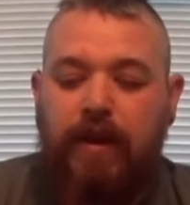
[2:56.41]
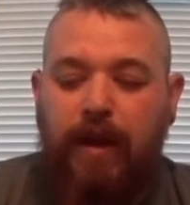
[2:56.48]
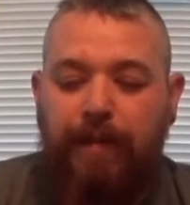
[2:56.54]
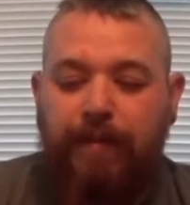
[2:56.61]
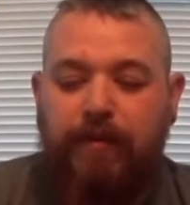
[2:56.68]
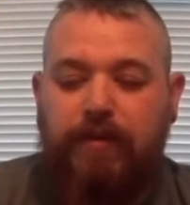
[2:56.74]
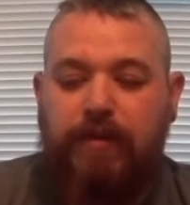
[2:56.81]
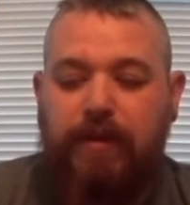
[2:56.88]

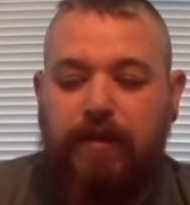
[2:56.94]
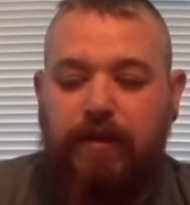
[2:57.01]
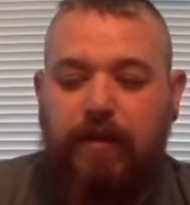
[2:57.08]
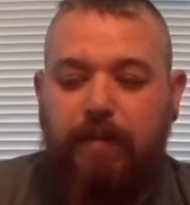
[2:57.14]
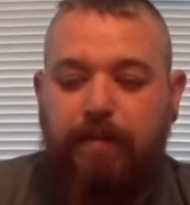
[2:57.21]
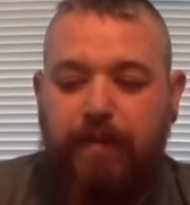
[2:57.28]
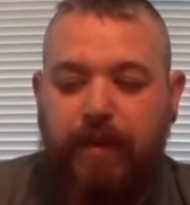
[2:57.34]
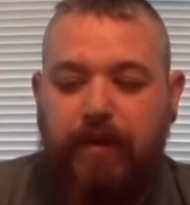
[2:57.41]
I'm going to tell you
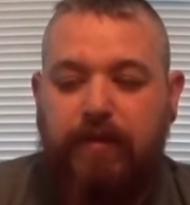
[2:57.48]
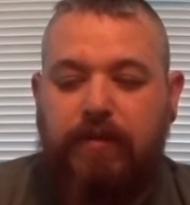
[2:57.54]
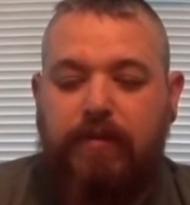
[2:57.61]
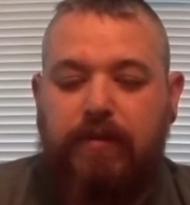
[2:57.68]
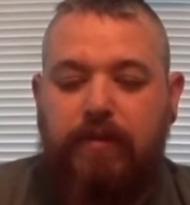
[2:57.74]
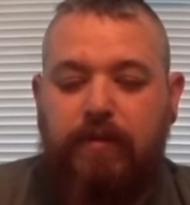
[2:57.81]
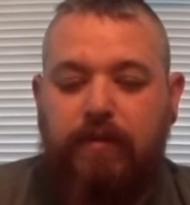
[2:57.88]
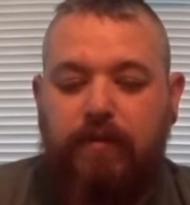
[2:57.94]
the
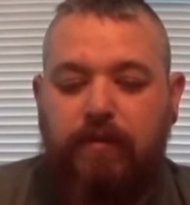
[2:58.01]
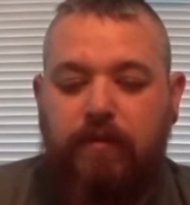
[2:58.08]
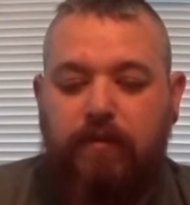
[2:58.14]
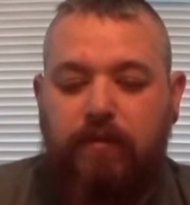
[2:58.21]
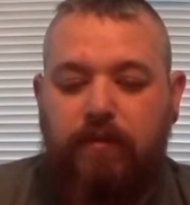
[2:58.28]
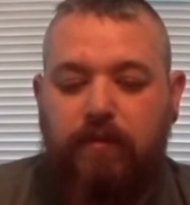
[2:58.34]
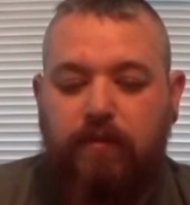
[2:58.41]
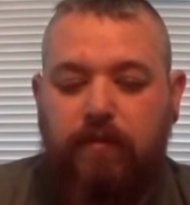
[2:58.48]
best
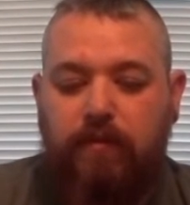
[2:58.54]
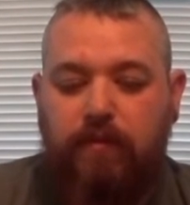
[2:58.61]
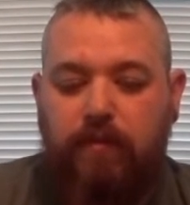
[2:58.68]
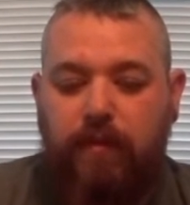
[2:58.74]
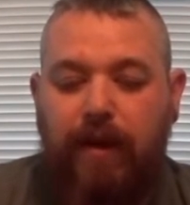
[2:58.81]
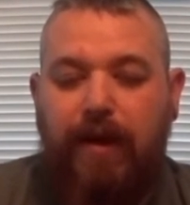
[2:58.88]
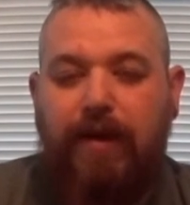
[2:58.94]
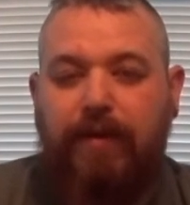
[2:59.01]

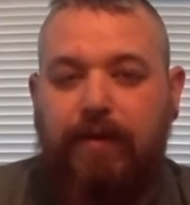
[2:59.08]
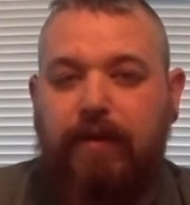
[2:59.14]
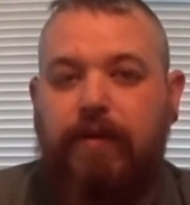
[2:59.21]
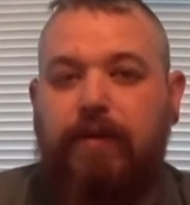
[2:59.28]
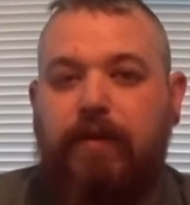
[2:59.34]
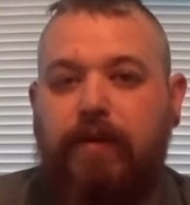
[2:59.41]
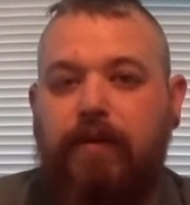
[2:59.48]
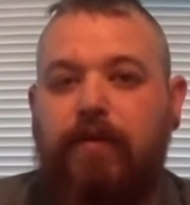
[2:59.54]

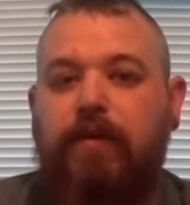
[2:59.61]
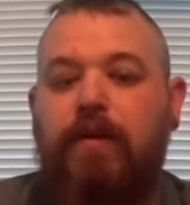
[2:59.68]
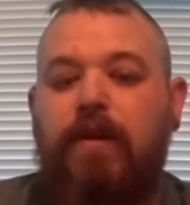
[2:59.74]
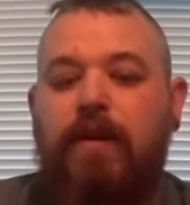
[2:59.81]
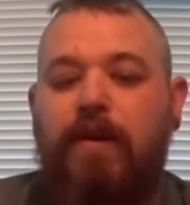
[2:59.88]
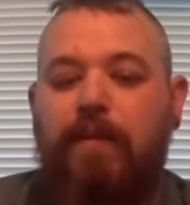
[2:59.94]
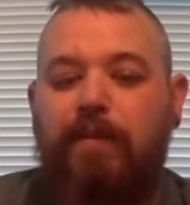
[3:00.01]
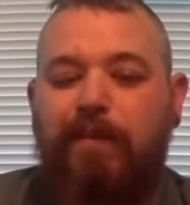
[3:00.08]
idea here.
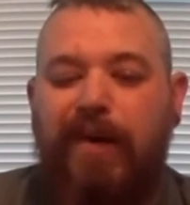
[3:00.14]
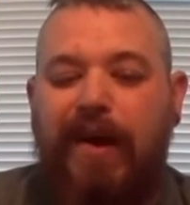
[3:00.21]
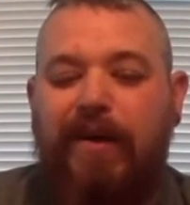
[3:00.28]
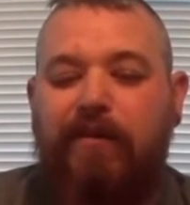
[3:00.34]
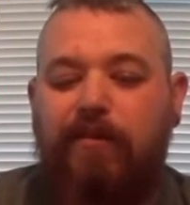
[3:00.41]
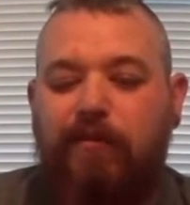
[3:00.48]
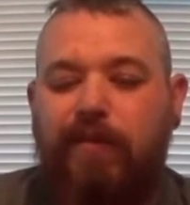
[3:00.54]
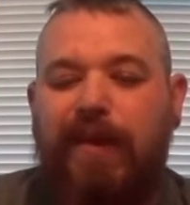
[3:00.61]
Buy
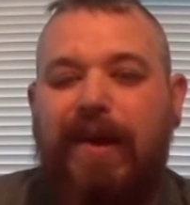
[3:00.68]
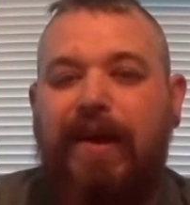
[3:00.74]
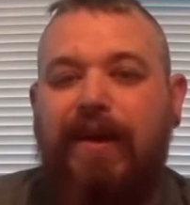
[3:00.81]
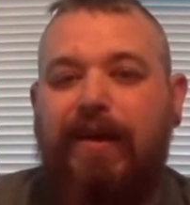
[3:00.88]
your bag